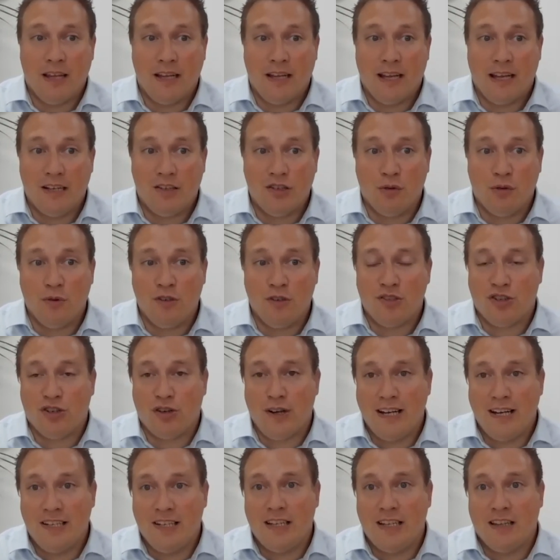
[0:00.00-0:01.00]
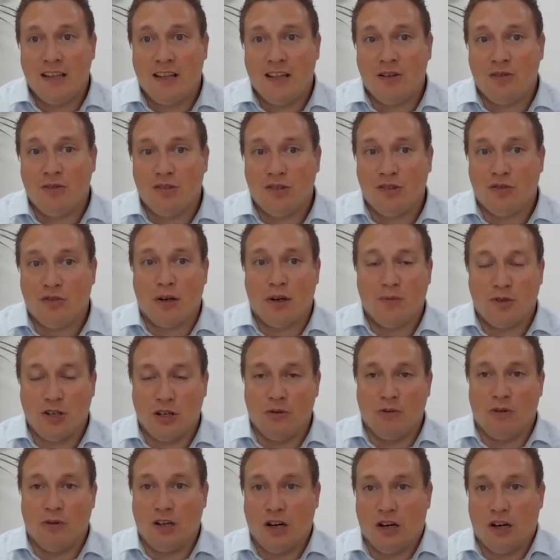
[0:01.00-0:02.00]
it's almost treating those
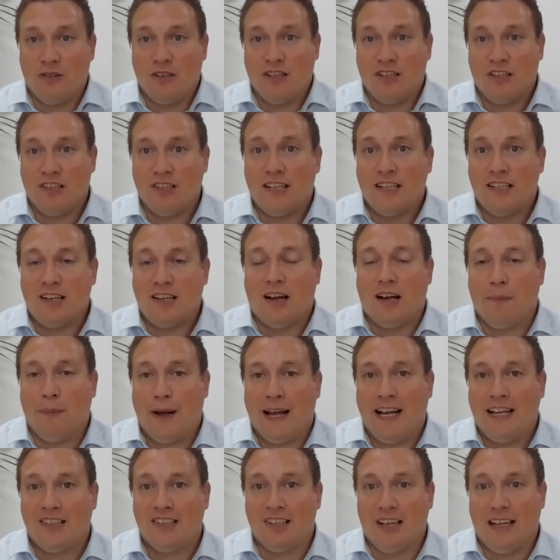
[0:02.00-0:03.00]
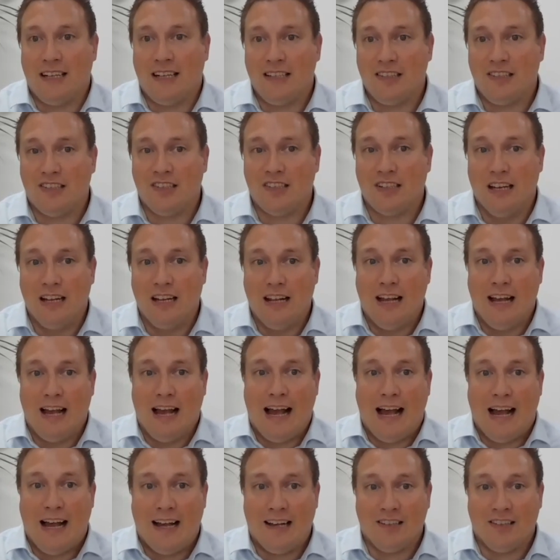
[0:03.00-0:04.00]
cryptocurrency type assets
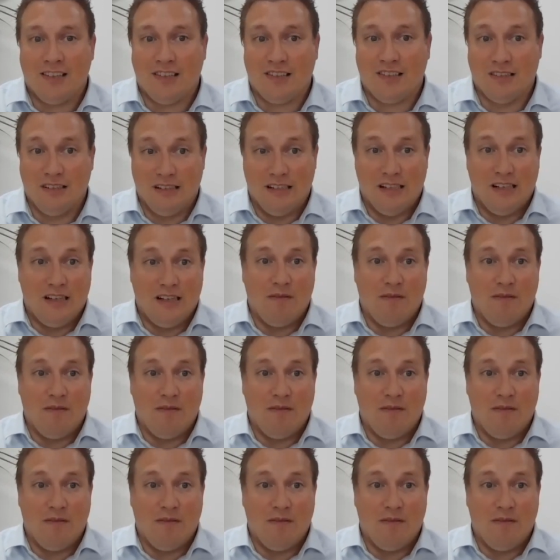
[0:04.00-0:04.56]
as